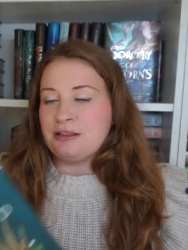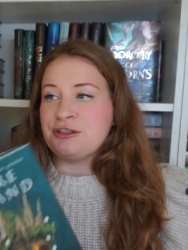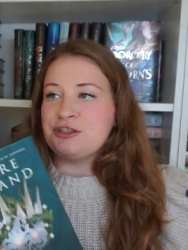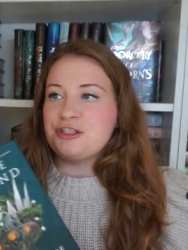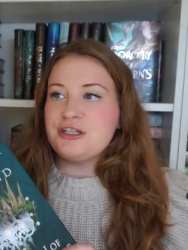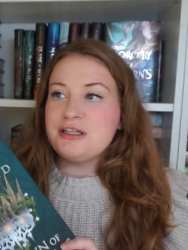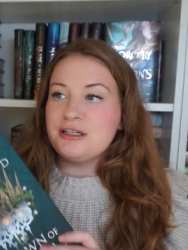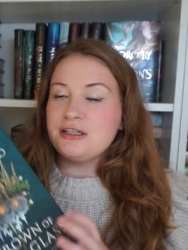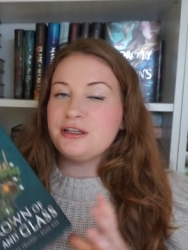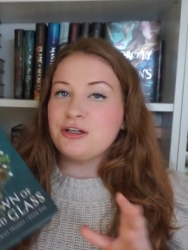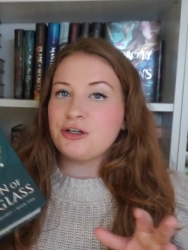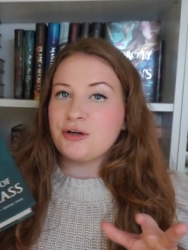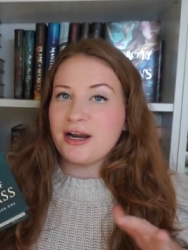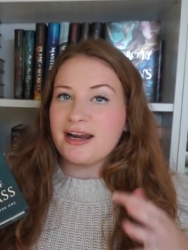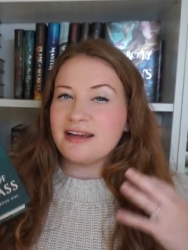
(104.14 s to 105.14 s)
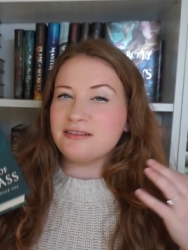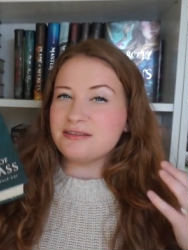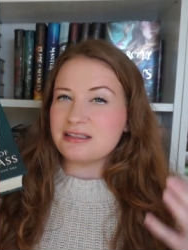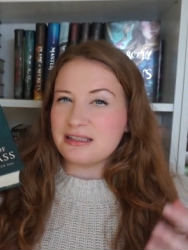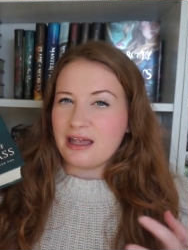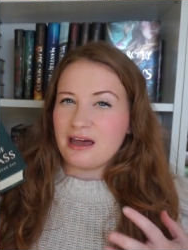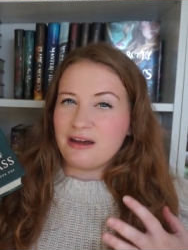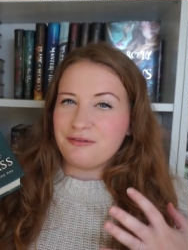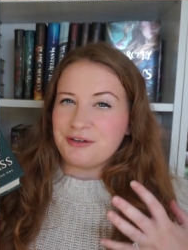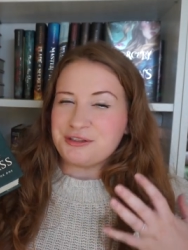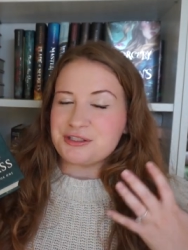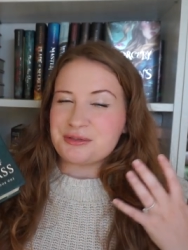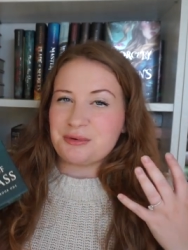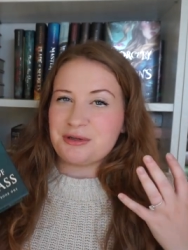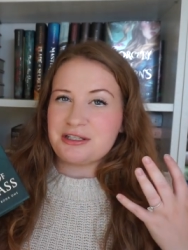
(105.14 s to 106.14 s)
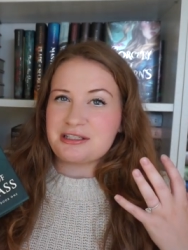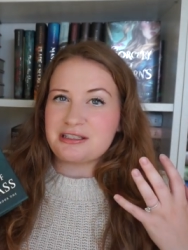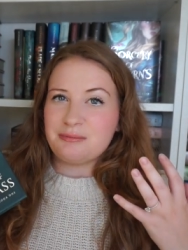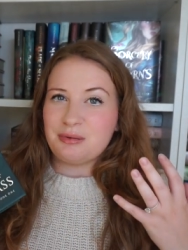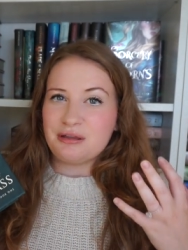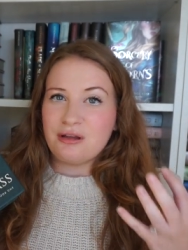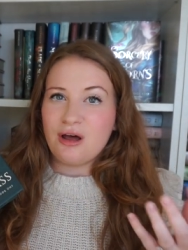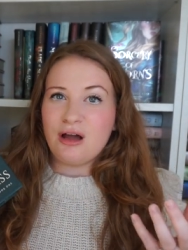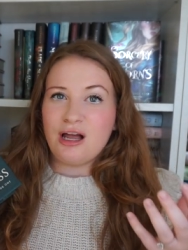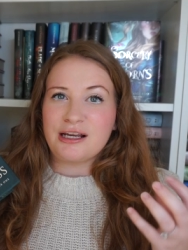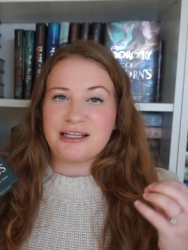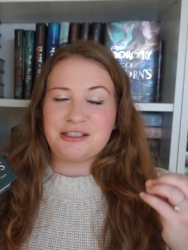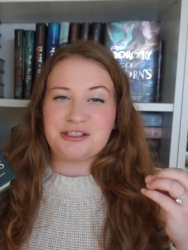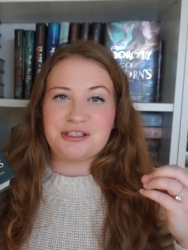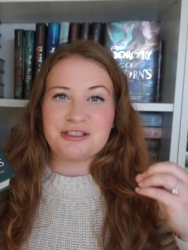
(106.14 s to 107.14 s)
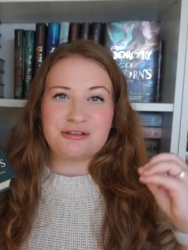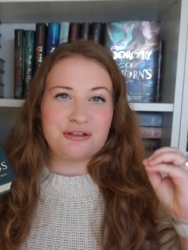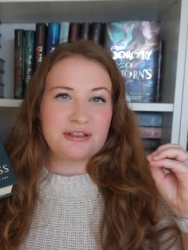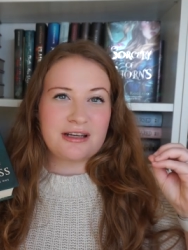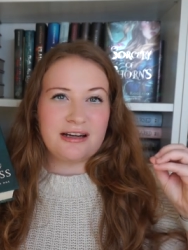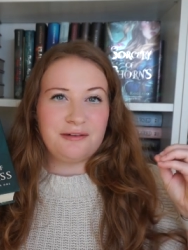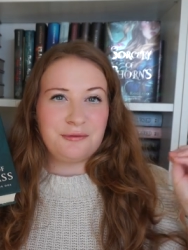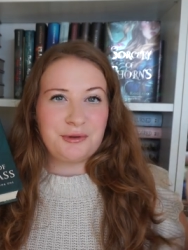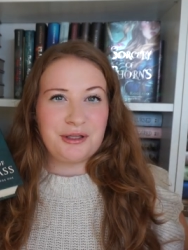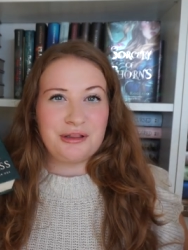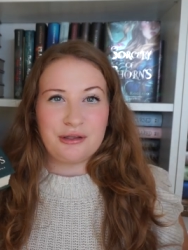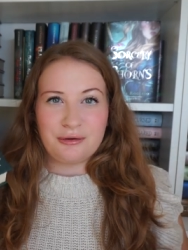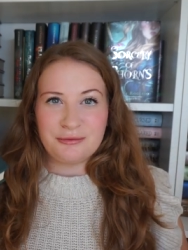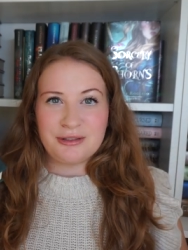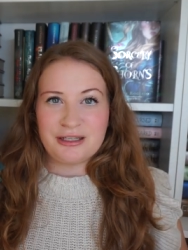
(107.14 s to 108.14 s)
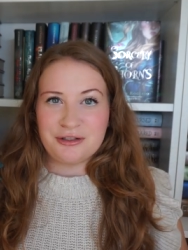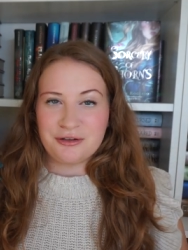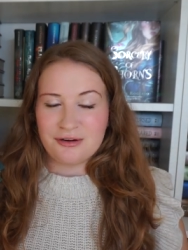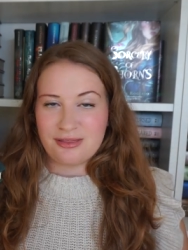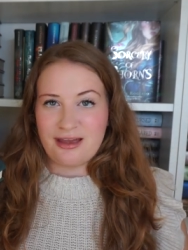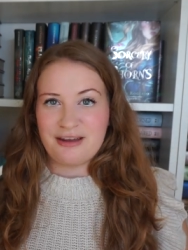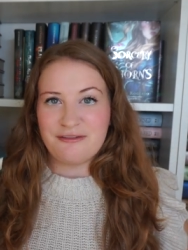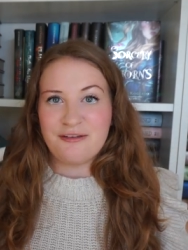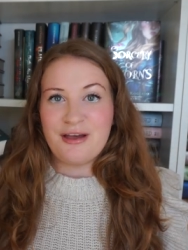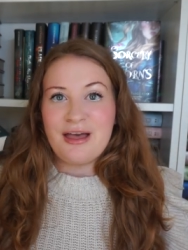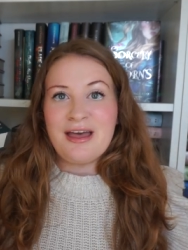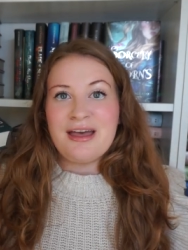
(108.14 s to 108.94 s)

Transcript: She craves love and just wants to belong, and she's just kind of really lonely in her life.